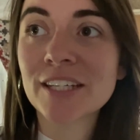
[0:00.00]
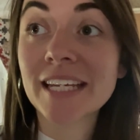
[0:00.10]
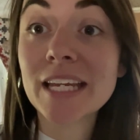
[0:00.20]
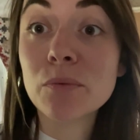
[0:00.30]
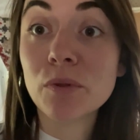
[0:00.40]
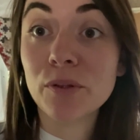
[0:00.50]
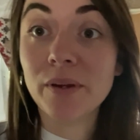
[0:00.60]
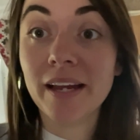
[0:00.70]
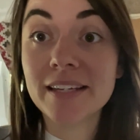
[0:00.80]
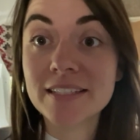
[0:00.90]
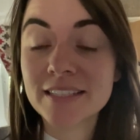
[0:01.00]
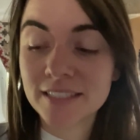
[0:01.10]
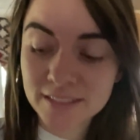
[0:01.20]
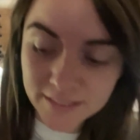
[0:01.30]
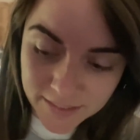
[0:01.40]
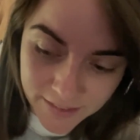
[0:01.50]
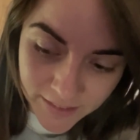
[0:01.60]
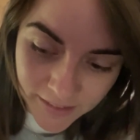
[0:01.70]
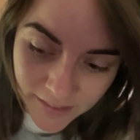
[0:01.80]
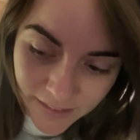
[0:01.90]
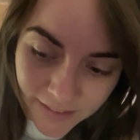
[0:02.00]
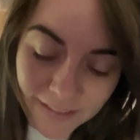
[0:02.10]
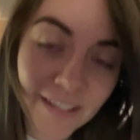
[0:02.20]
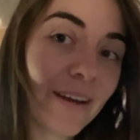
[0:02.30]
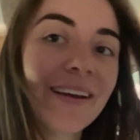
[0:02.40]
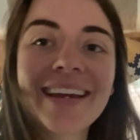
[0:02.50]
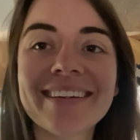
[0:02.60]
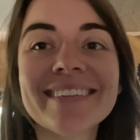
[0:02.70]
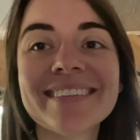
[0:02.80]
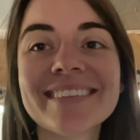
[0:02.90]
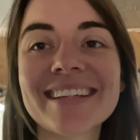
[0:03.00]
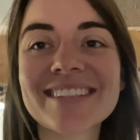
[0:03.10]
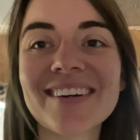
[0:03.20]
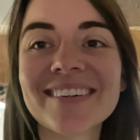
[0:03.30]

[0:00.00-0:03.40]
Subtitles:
in with you guys. Okay, that's all.